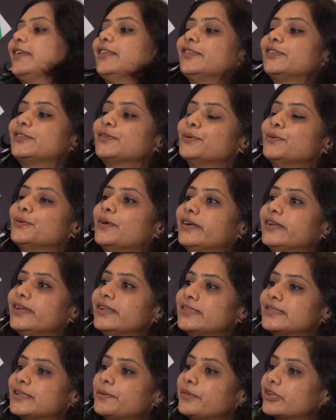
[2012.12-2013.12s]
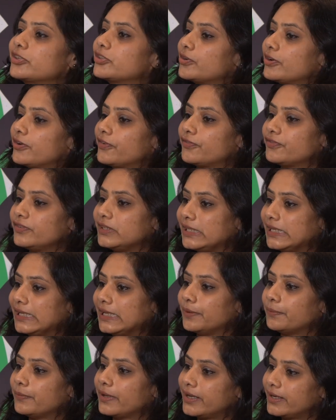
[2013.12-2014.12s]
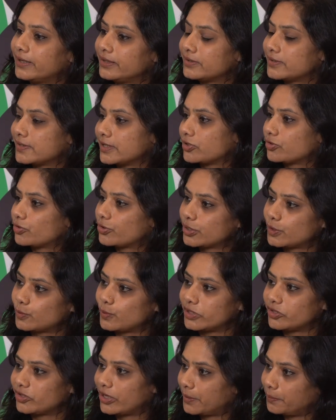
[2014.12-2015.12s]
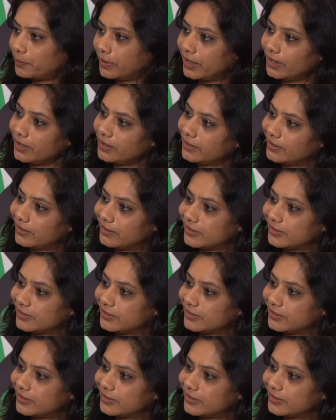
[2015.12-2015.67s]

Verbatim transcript: So, uh, it's a mixture of neem and citrus, which I make.